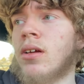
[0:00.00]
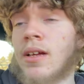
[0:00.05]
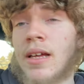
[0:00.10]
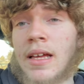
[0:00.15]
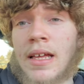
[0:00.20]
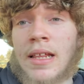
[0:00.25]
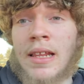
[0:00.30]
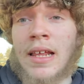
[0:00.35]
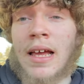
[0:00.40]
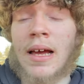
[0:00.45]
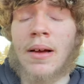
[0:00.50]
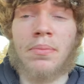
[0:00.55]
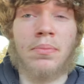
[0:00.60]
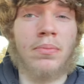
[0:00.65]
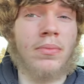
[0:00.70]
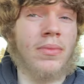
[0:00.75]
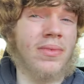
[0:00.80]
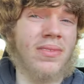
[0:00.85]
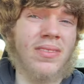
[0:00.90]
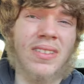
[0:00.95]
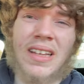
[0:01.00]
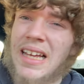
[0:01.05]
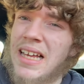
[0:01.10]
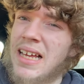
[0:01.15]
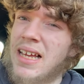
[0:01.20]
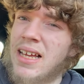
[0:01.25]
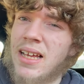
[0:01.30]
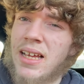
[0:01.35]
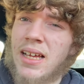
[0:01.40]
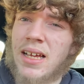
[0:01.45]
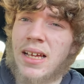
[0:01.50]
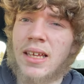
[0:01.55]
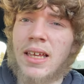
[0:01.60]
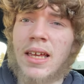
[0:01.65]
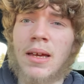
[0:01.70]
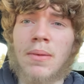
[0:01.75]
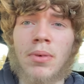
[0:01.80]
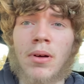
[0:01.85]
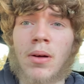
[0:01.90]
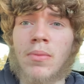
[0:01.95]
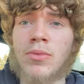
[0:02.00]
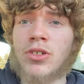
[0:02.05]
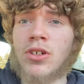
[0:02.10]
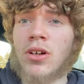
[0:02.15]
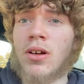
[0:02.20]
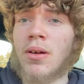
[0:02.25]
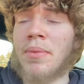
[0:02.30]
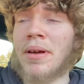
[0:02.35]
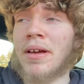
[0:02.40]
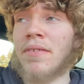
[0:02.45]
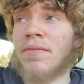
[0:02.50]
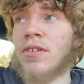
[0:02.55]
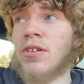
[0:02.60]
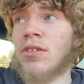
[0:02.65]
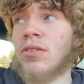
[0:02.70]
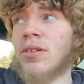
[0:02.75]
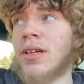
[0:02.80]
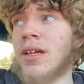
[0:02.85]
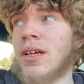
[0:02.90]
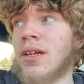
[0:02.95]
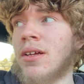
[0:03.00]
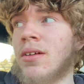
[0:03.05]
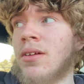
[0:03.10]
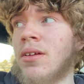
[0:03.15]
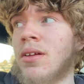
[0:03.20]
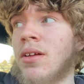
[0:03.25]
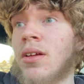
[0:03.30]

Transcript: And I, I can't promise y'all I'll make a video on that